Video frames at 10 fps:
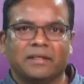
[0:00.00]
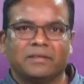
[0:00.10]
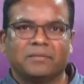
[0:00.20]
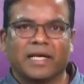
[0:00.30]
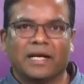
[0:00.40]

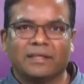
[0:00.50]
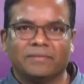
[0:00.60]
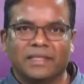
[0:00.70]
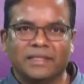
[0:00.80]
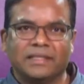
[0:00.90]
So, because
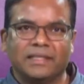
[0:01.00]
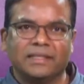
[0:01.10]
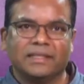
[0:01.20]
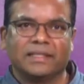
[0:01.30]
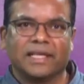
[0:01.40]
of this
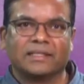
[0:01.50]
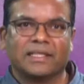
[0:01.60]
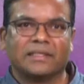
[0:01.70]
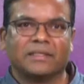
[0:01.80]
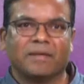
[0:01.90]
reason,
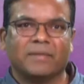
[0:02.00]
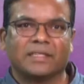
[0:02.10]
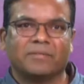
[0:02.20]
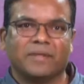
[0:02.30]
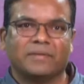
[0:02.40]
X-ray astronomy
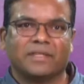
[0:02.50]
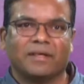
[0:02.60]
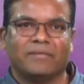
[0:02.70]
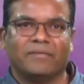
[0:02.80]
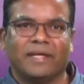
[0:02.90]
experiments
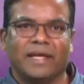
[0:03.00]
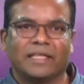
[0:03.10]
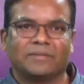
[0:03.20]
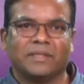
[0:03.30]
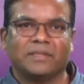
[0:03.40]
are very
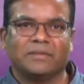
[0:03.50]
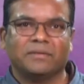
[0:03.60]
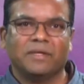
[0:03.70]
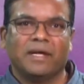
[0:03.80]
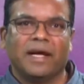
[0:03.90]
expensive,
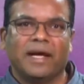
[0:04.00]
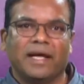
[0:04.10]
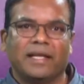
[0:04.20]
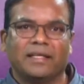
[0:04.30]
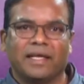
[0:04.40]

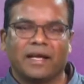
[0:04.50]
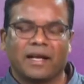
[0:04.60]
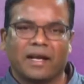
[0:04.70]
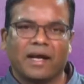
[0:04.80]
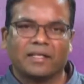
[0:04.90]
and there
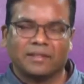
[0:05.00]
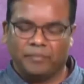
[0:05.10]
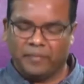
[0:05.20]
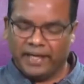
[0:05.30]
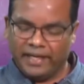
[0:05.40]
are not
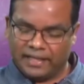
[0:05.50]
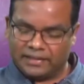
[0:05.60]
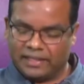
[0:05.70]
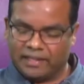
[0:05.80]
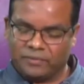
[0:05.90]
many
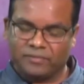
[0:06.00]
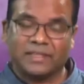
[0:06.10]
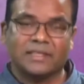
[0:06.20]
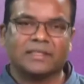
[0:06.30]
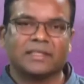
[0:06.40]
X-ray
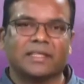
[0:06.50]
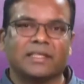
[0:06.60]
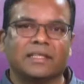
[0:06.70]
observatories in